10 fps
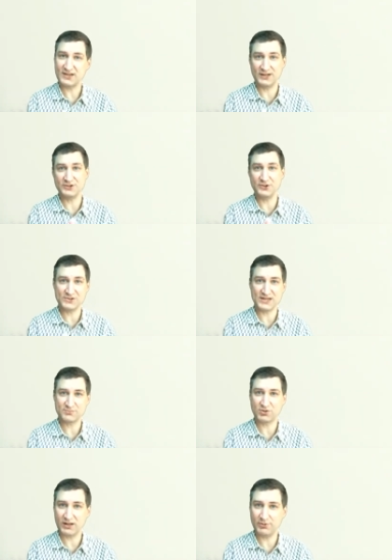and each of those has
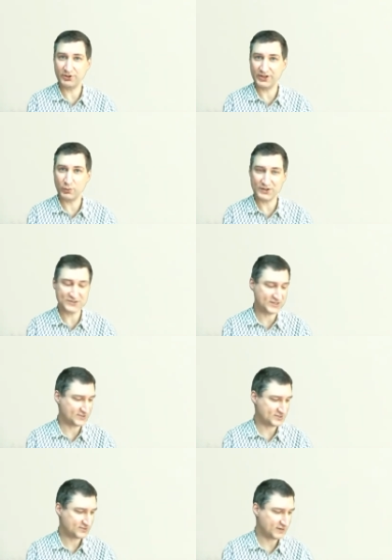probability 1
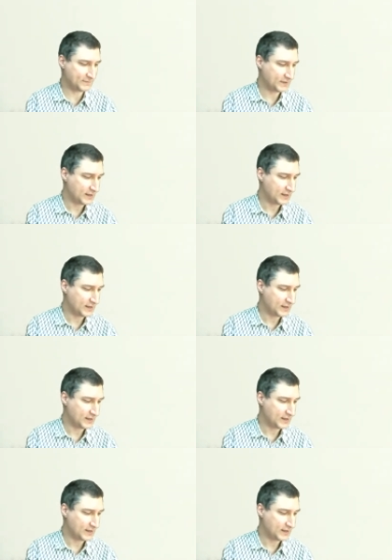sixth, right?